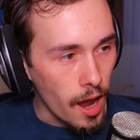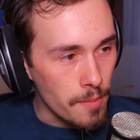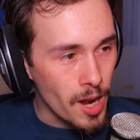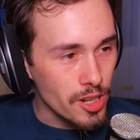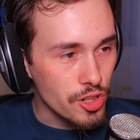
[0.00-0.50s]

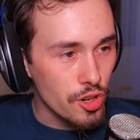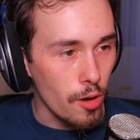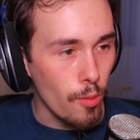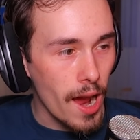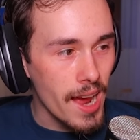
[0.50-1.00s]
I'm not
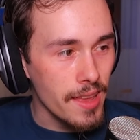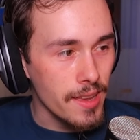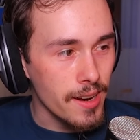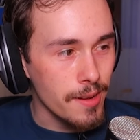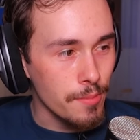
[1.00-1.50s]
sure why
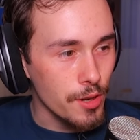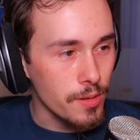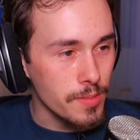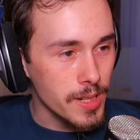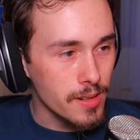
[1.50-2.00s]
they're
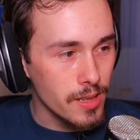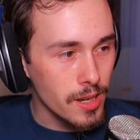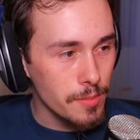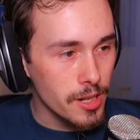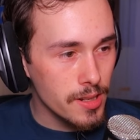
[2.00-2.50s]
moved into the
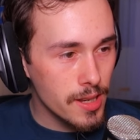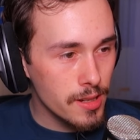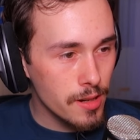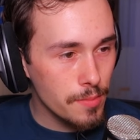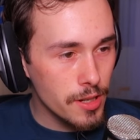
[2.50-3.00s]
community
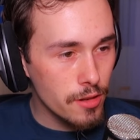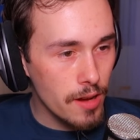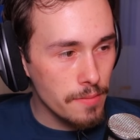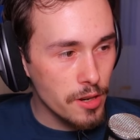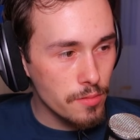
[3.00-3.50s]
center, but you
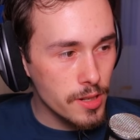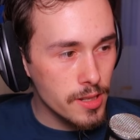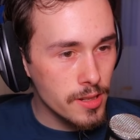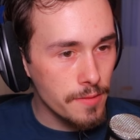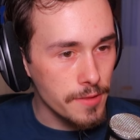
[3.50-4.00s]
have no
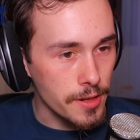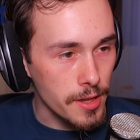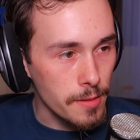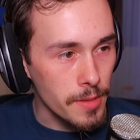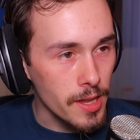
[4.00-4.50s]
reason to fear
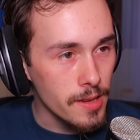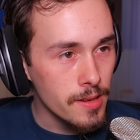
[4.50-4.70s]
them.